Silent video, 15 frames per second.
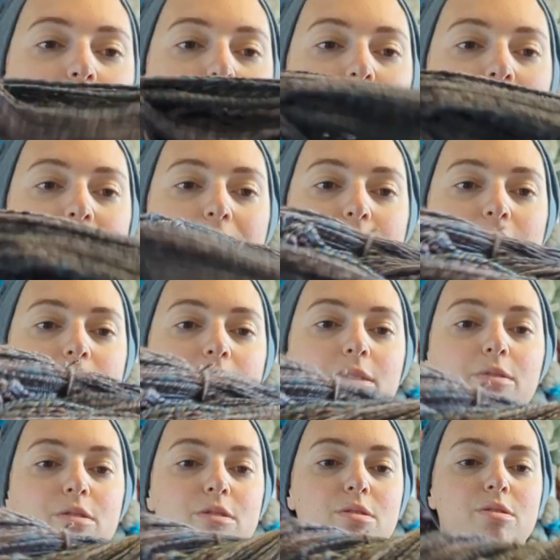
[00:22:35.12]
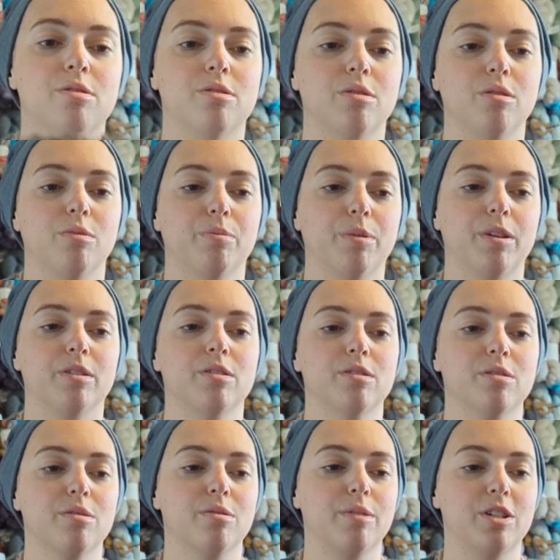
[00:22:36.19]
It turned out super
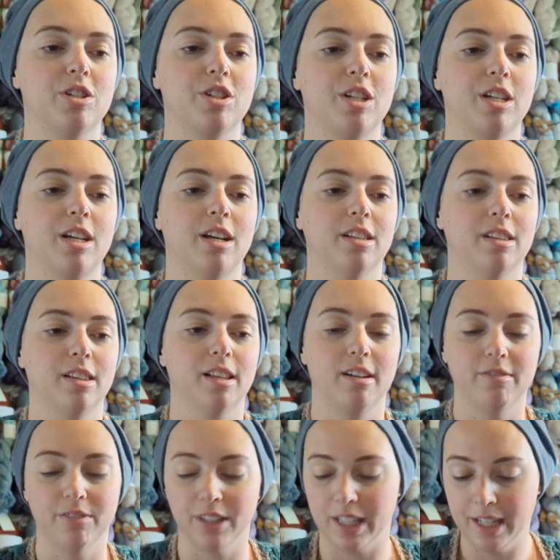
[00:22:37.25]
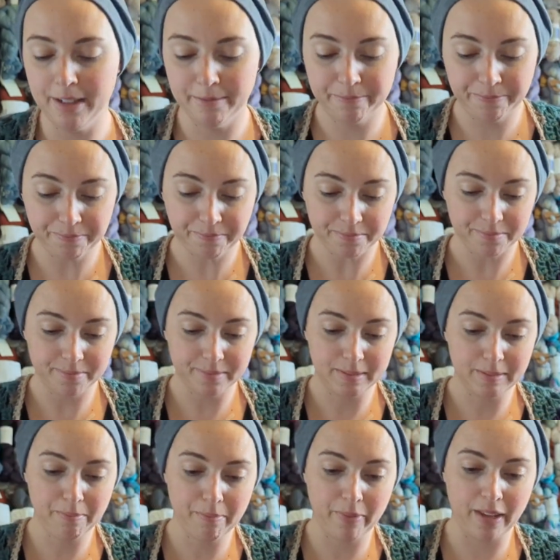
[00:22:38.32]
squishy and lovely.
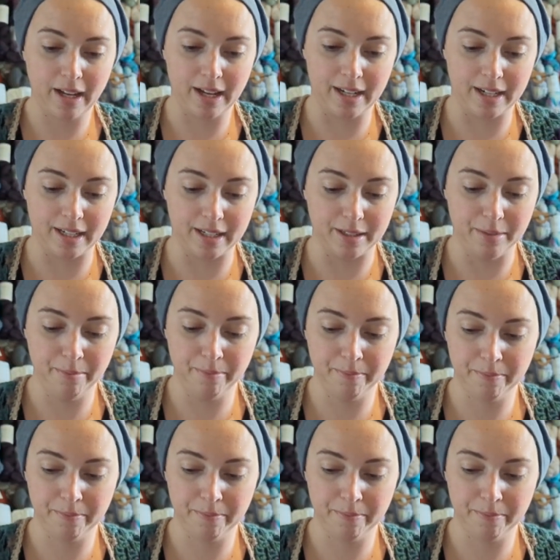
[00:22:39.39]
Sorry,